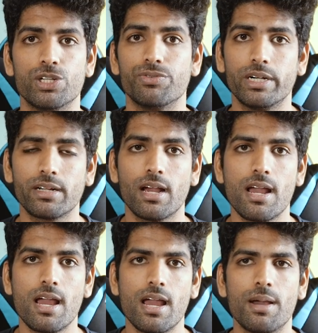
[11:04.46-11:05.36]
use of it,
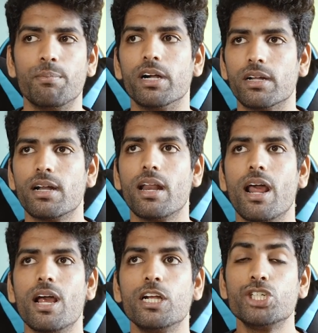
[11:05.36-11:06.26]
but
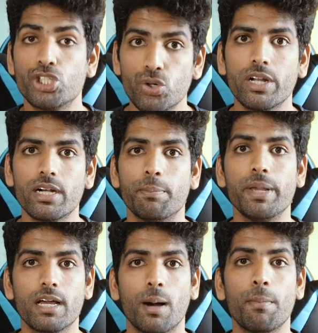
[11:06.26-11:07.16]
should it
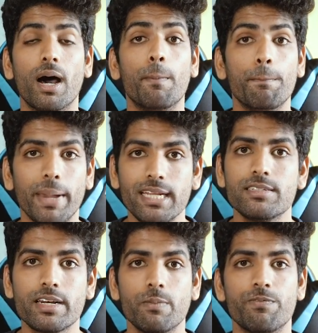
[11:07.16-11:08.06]
become a
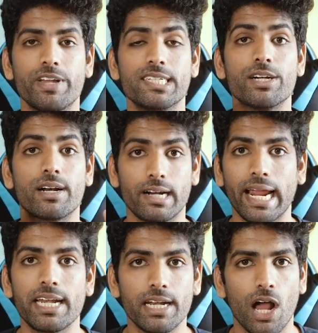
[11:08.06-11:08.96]
mainstream feature
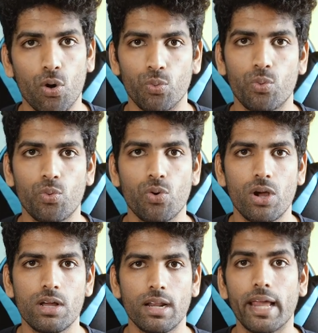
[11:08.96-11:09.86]
right now,
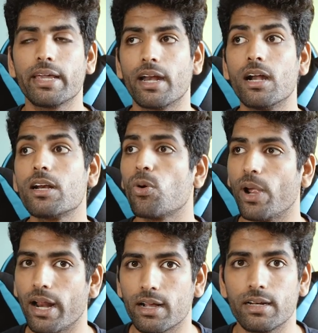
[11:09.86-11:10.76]
like an ultra
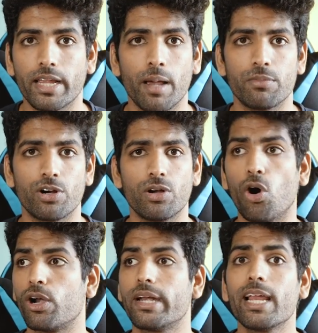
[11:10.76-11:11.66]
wide angle camera
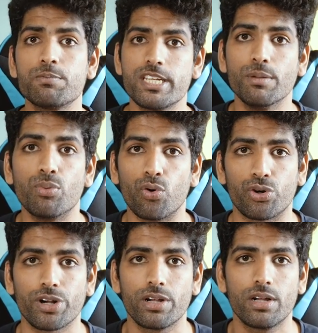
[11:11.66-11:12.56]
or Type C
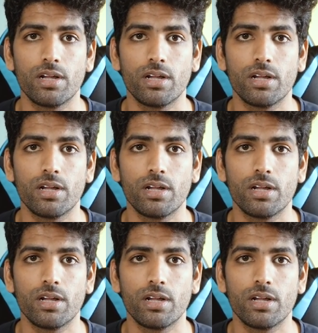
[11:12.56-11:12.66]
port?